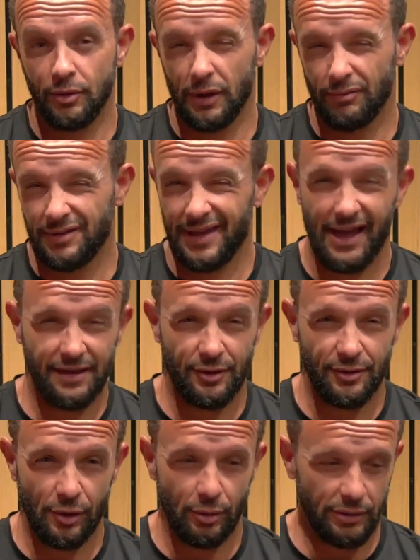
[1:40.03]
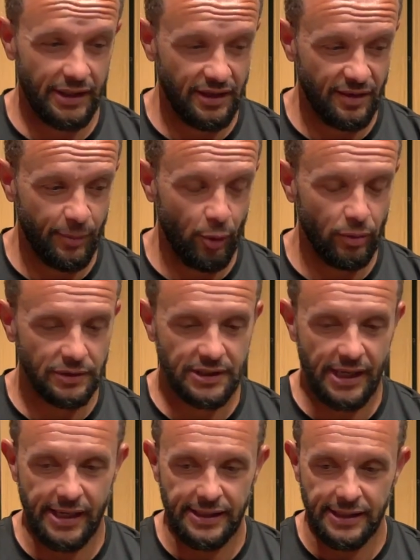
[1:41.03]
I was 10 years old in sports
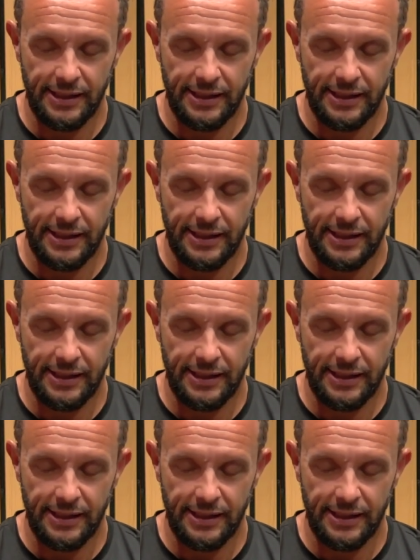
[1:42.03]
day.